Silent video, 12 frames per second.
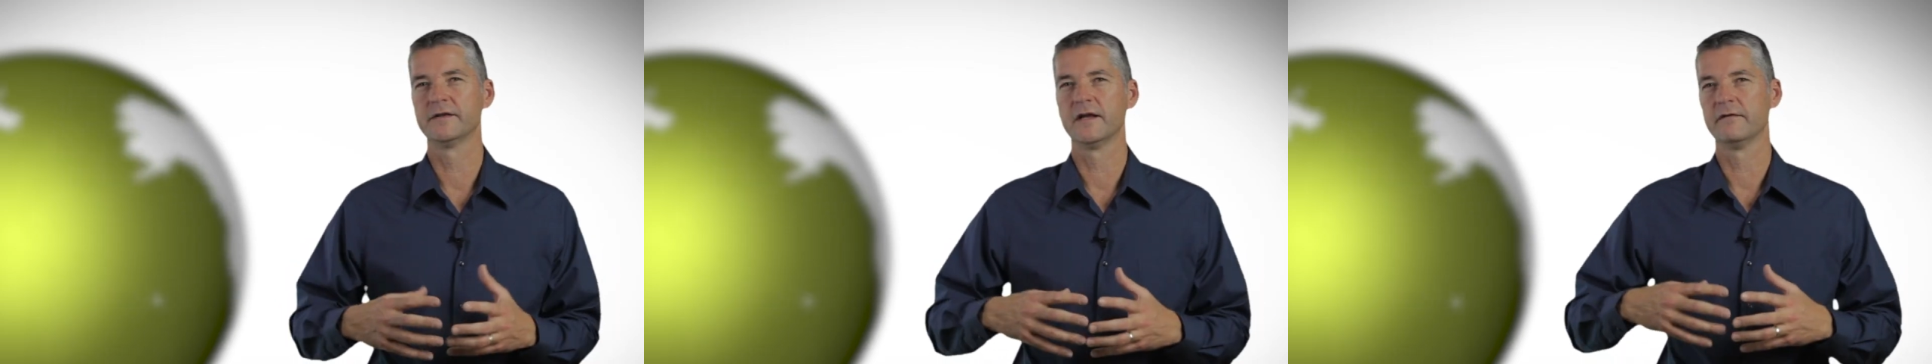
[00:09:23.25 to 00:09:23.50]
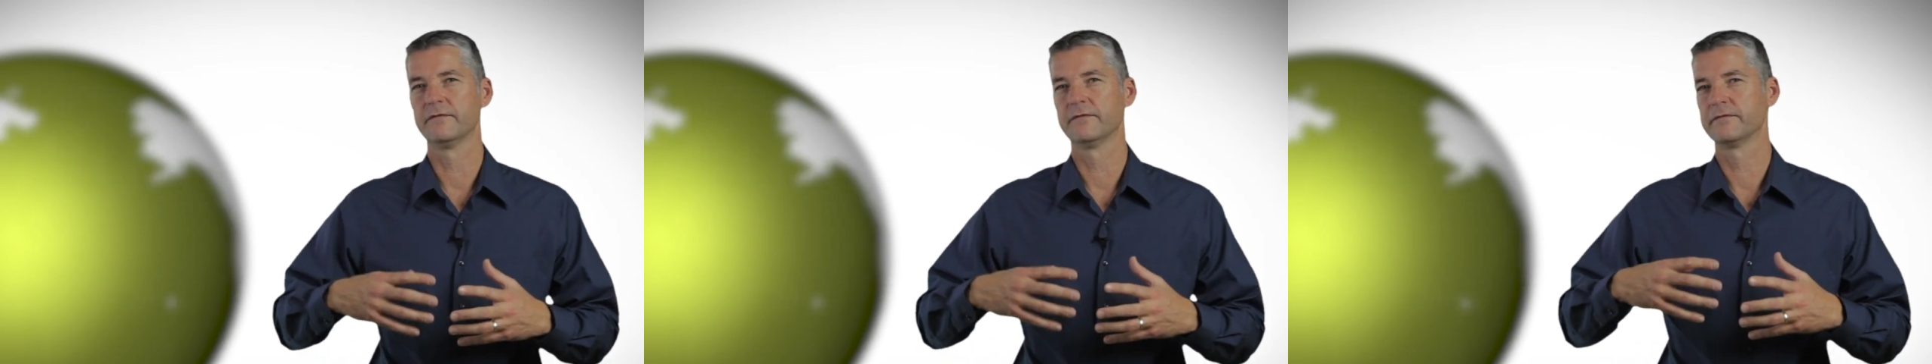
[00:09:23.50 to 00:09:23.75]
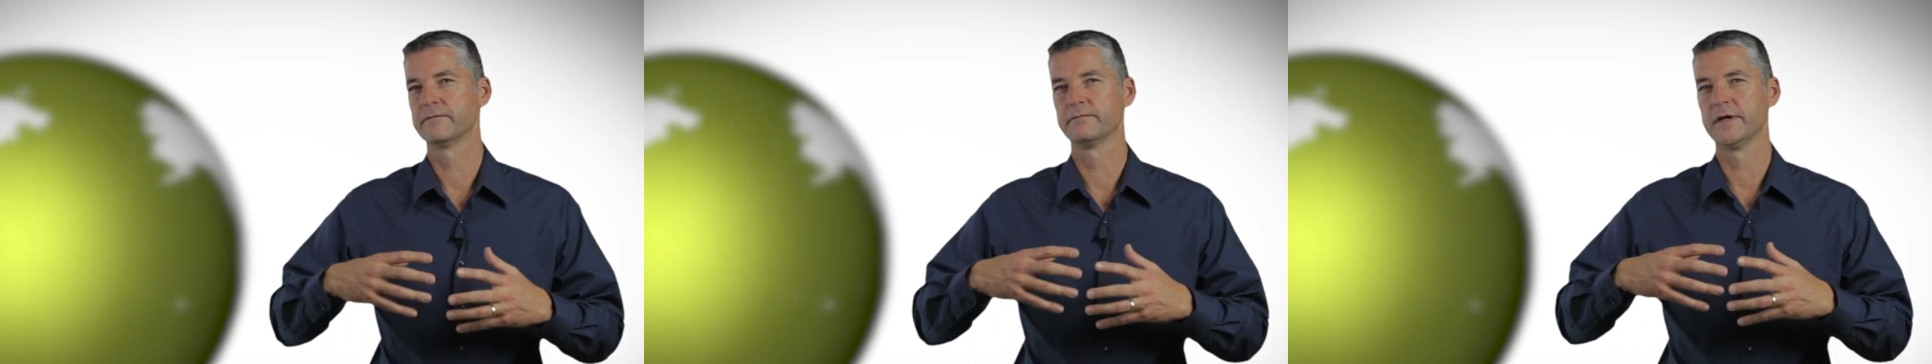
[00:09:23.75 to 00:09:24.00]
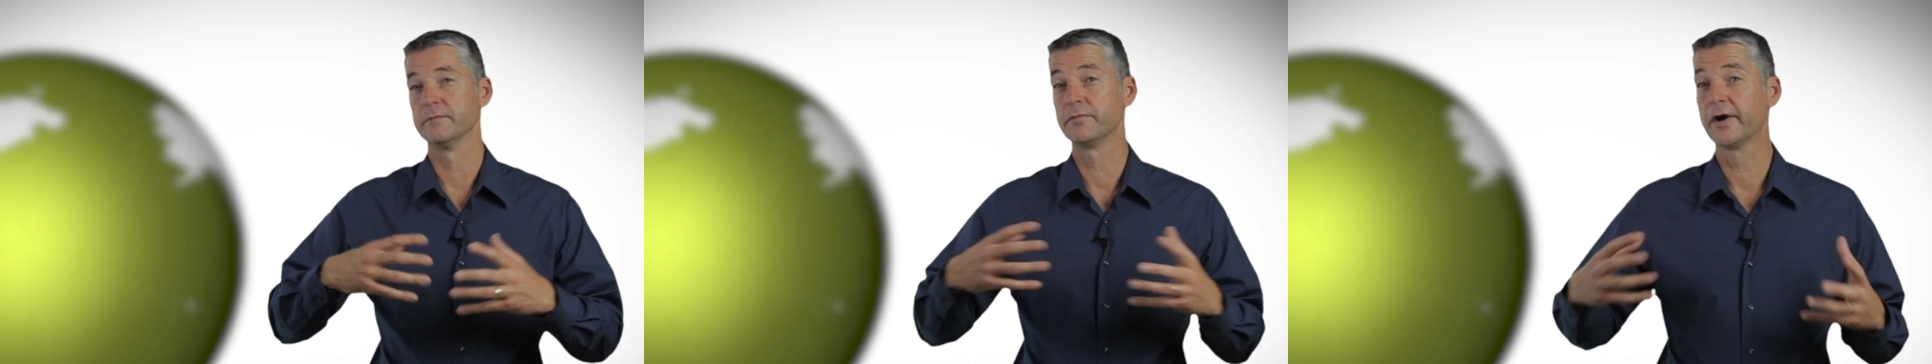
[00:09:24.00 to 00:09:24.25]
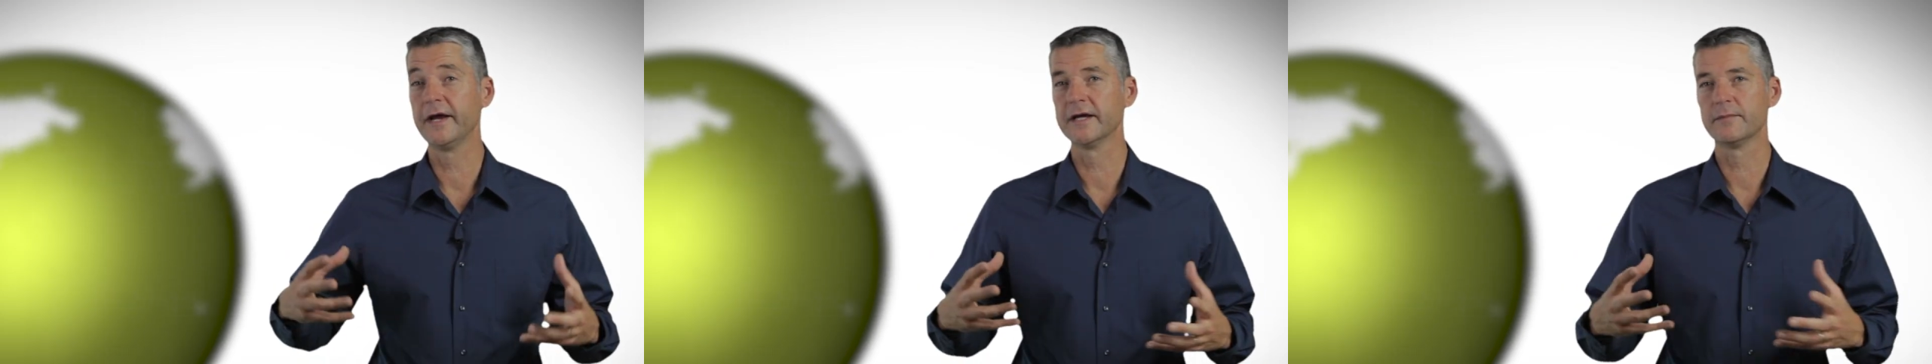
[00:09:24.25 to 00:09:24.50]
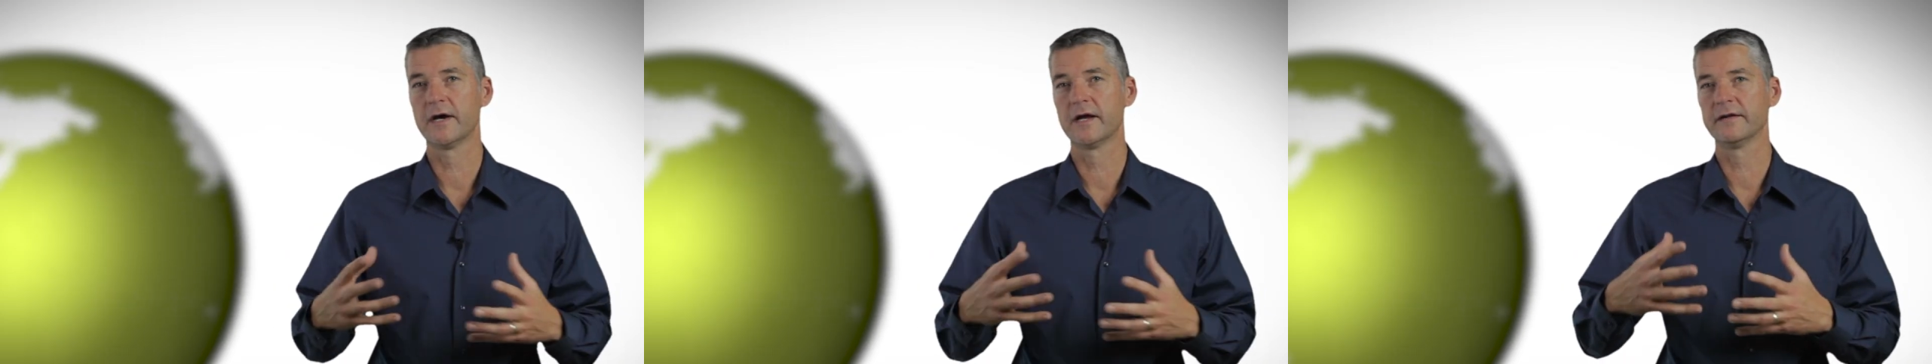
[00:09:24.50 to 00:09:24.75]
and they've been praying
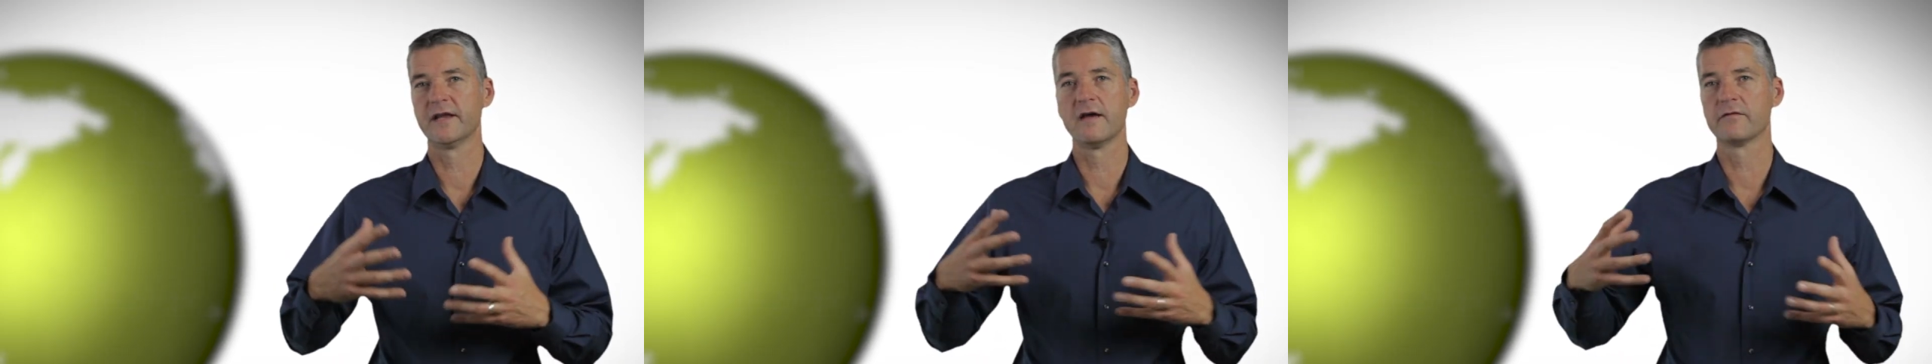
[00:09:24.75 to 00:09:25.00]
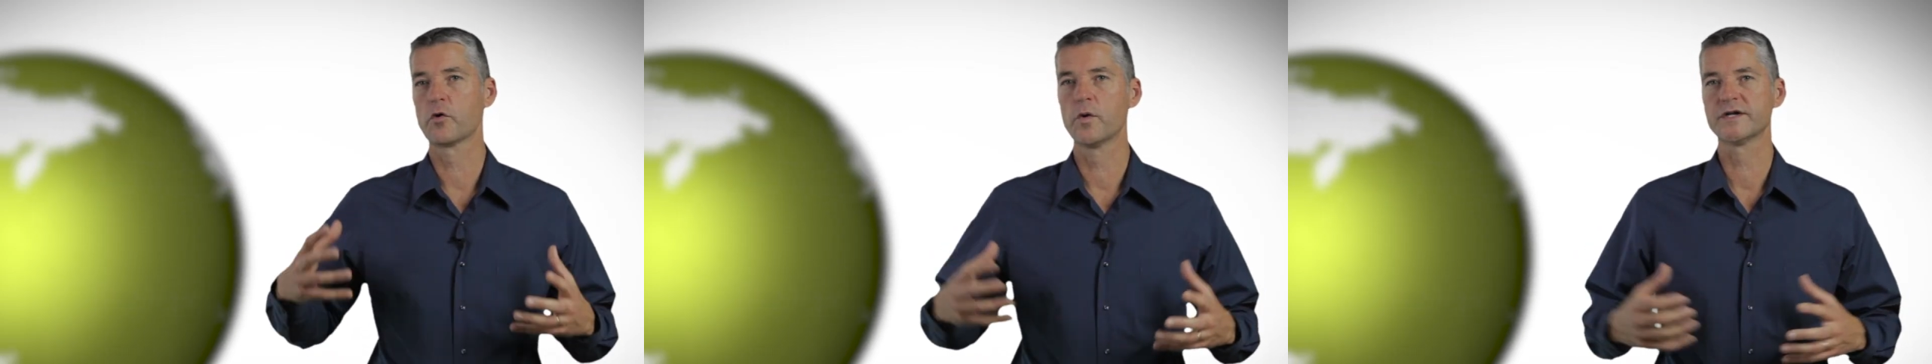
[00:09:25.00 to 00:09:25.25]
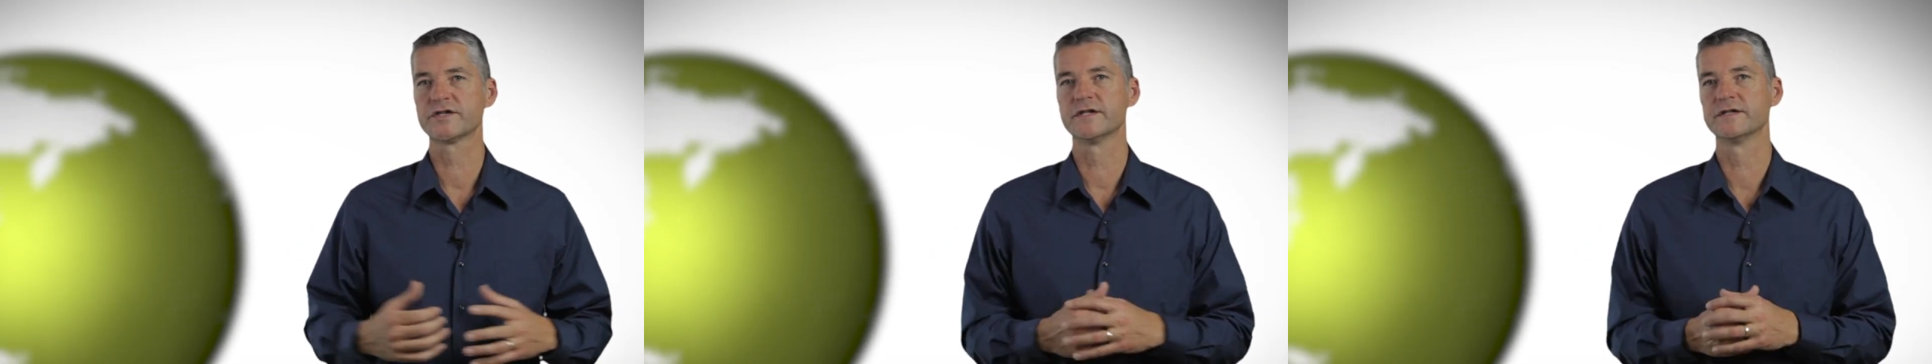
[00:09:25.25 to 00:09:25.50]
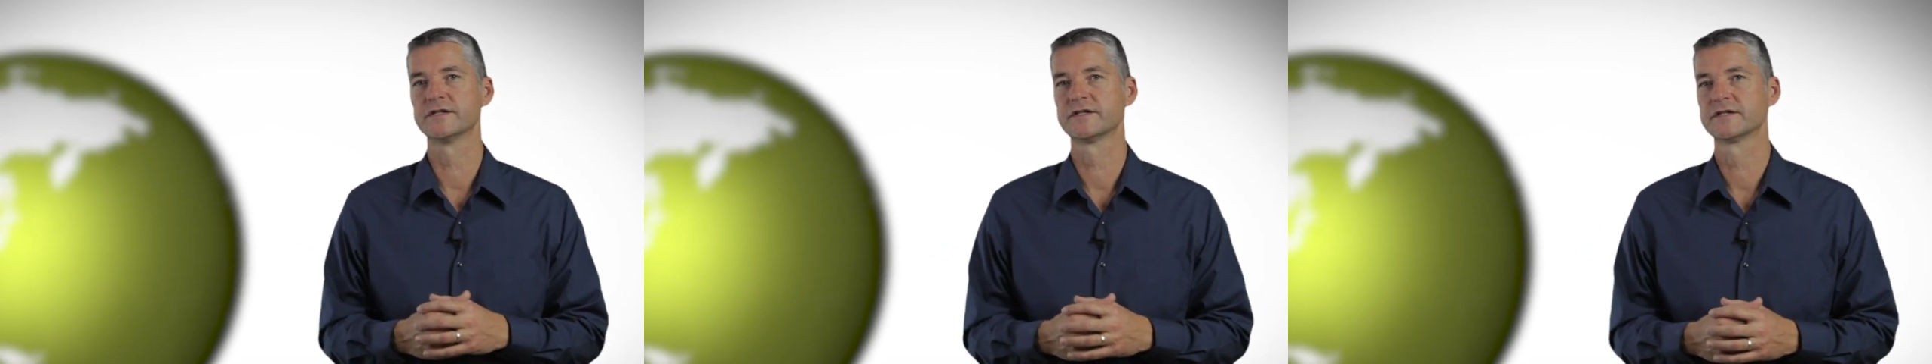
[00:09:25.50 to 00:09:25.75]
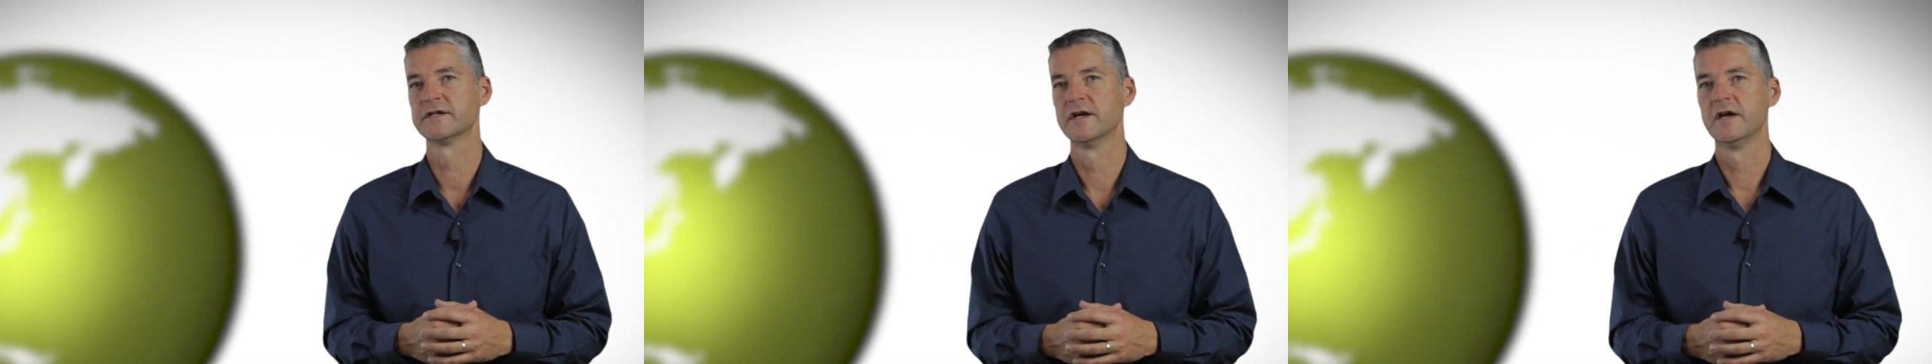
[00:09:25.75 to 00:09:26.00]
about it, and they have questions.